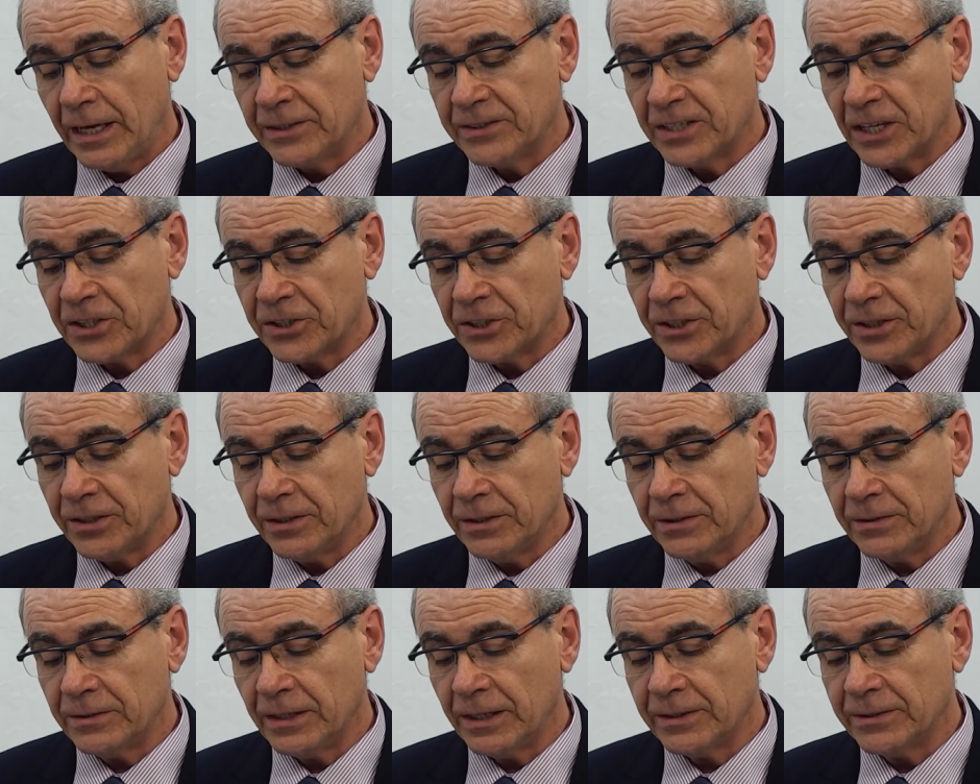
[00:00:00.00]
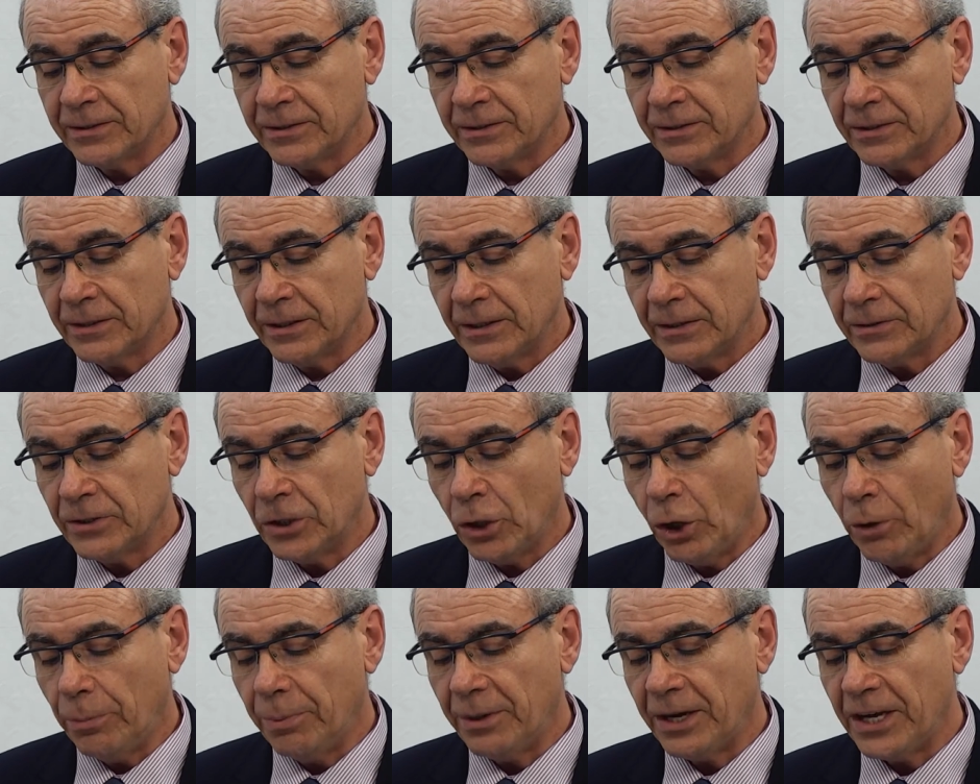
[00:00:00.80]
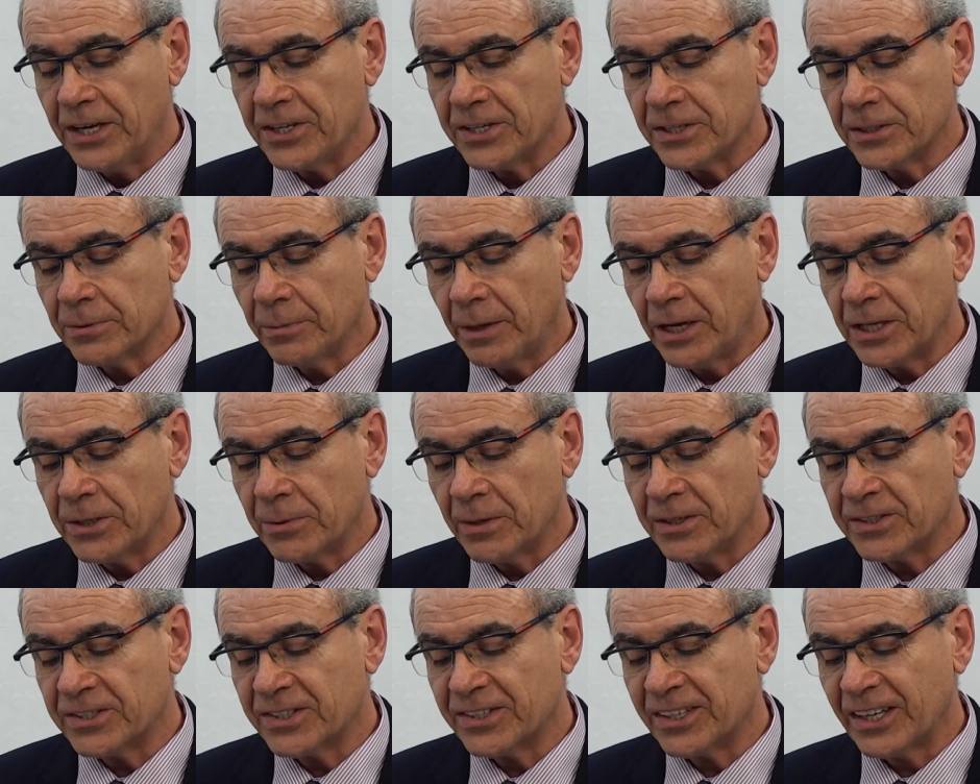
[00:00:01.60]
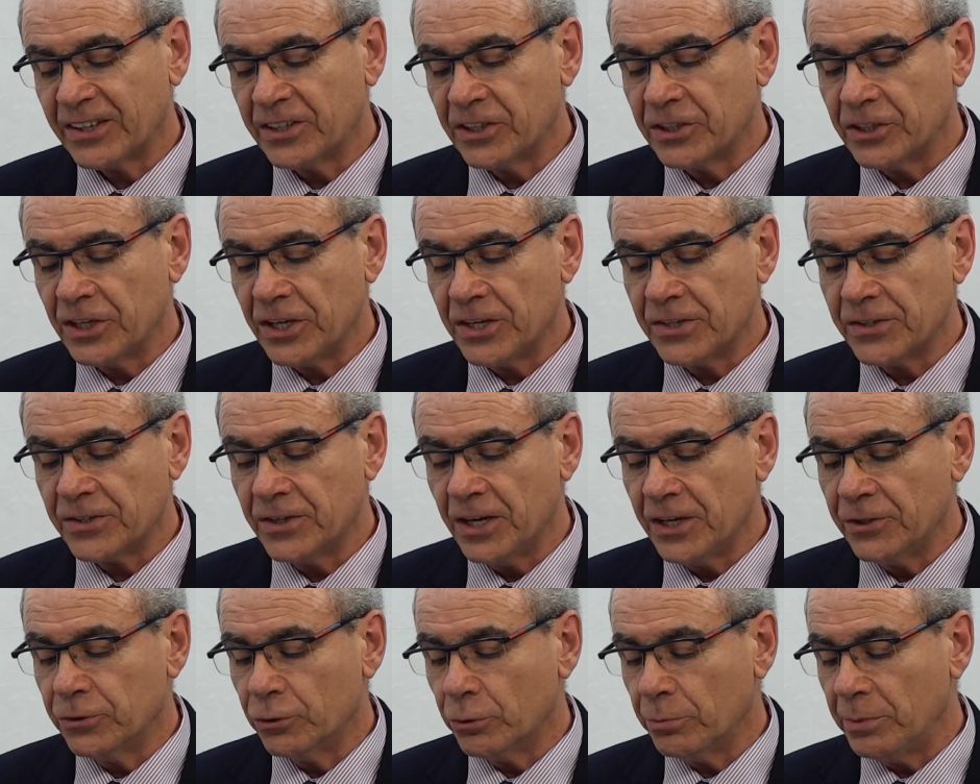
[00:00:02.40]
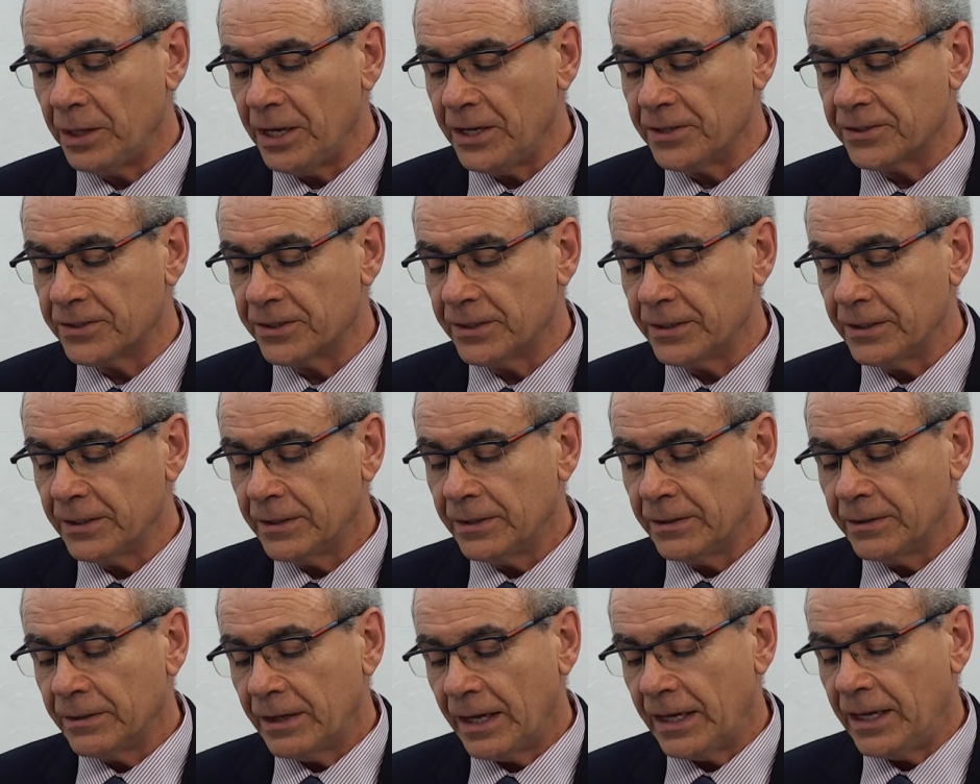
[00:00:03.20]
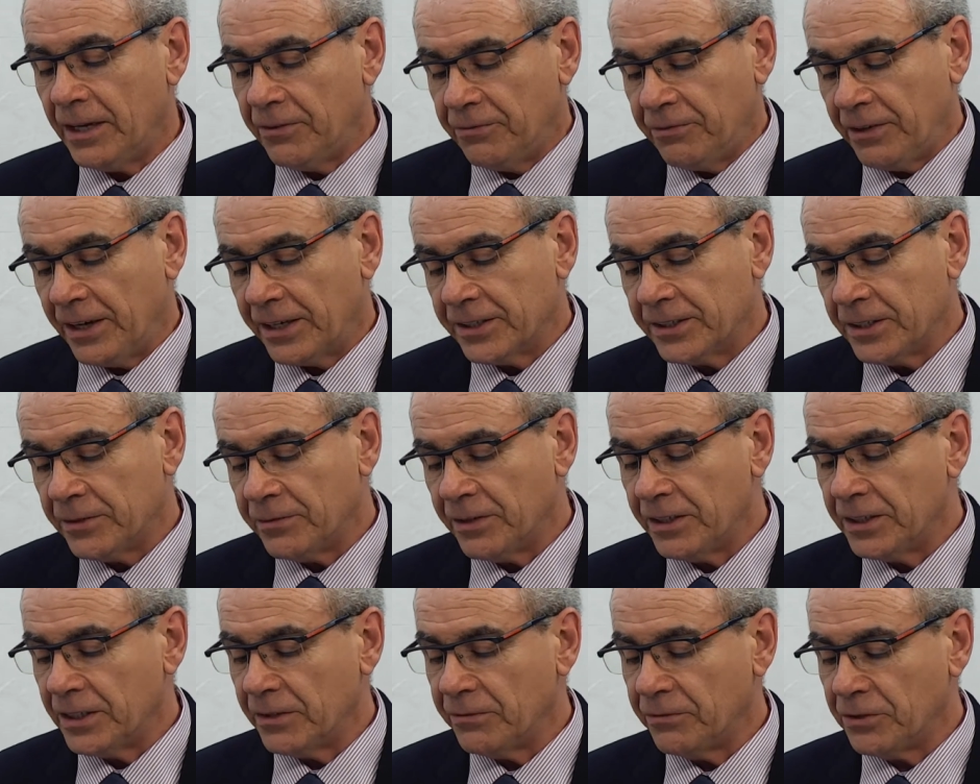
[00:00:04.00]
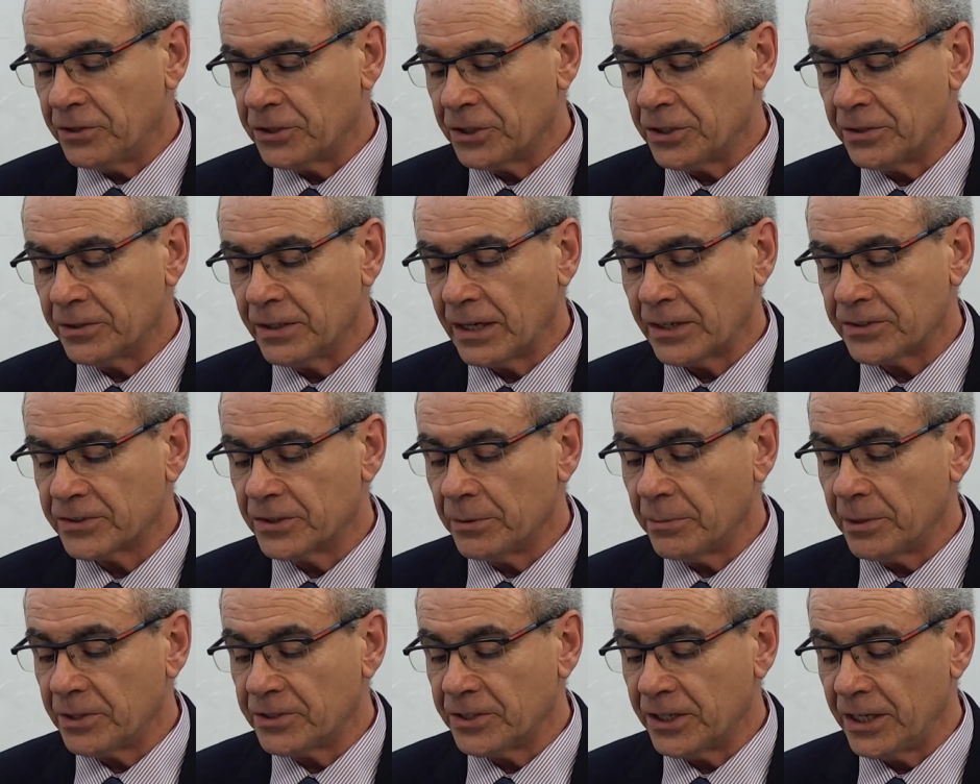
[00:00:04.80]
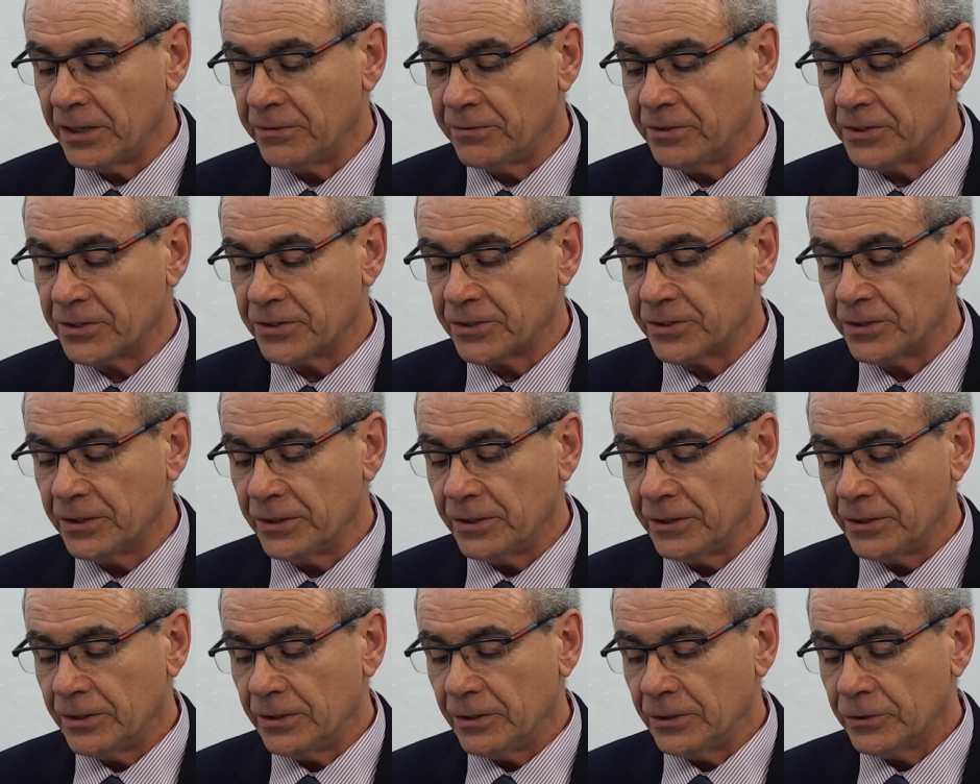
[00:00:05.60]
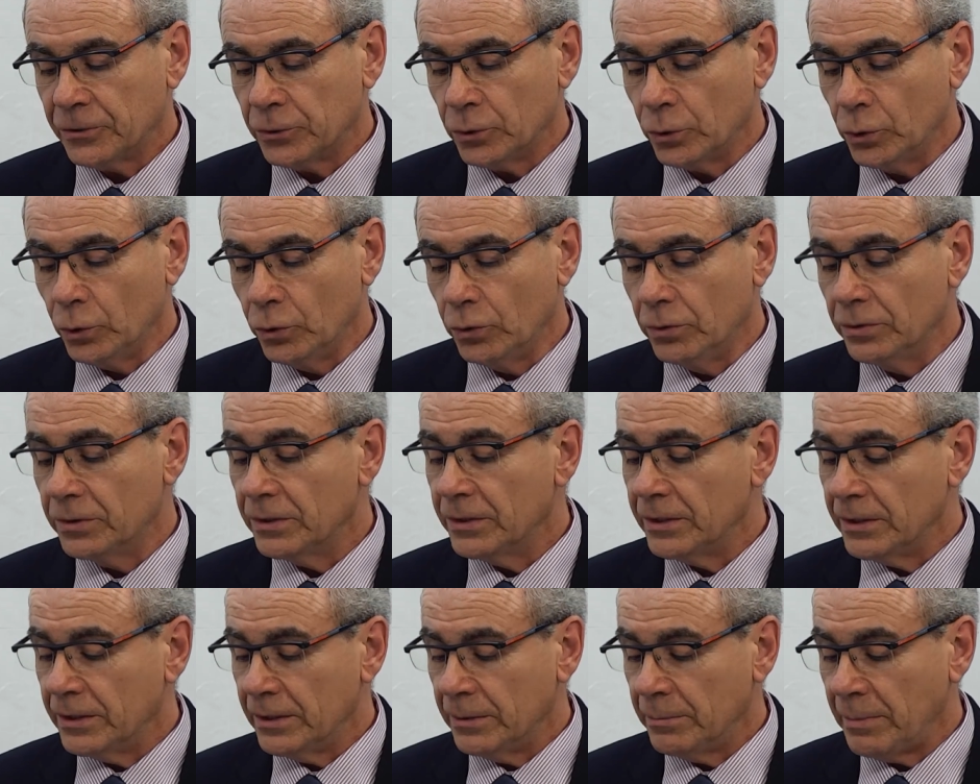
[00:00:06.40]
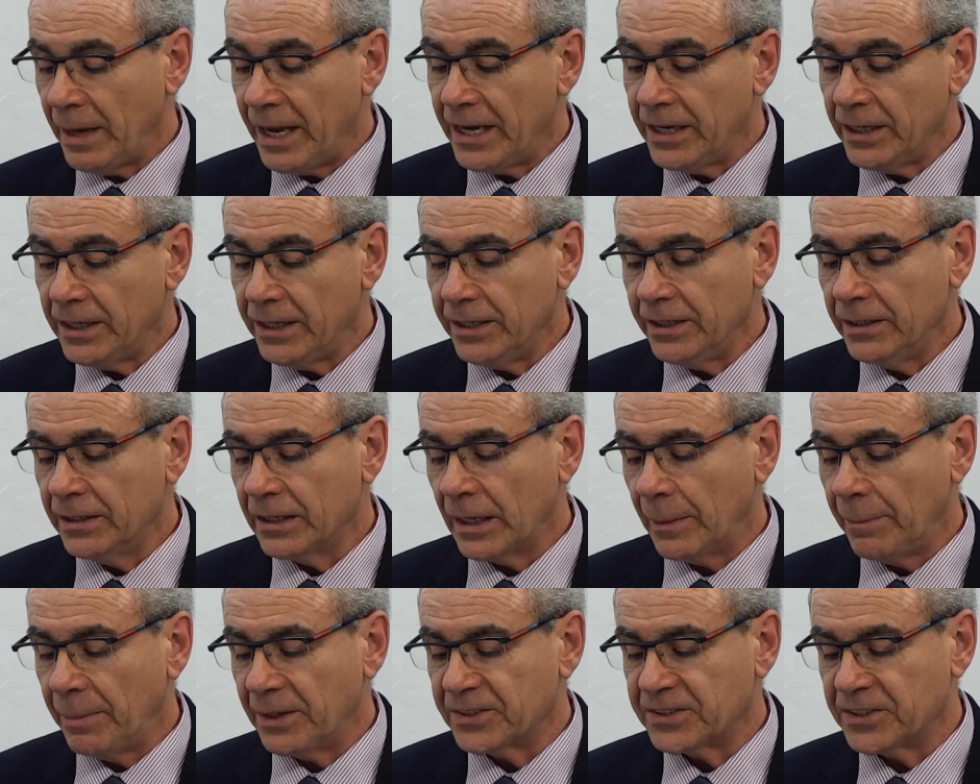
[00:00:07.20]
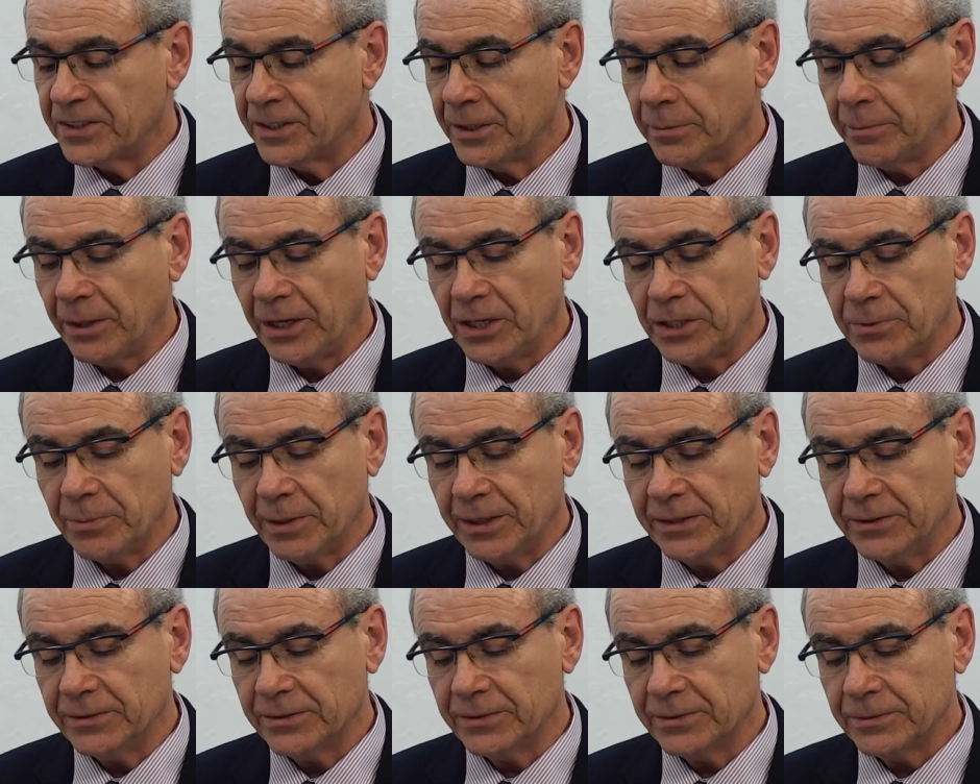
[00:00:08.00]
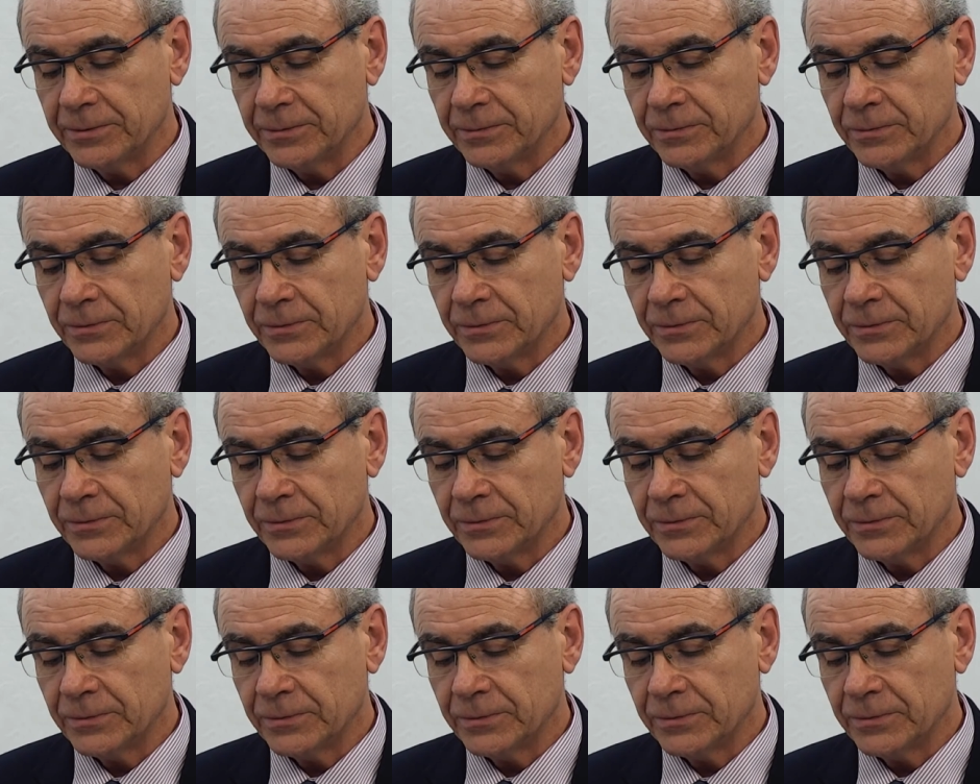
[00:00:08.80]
session, that the operations management strategies need to meet an effective and efficient customer service through mainly capacity management,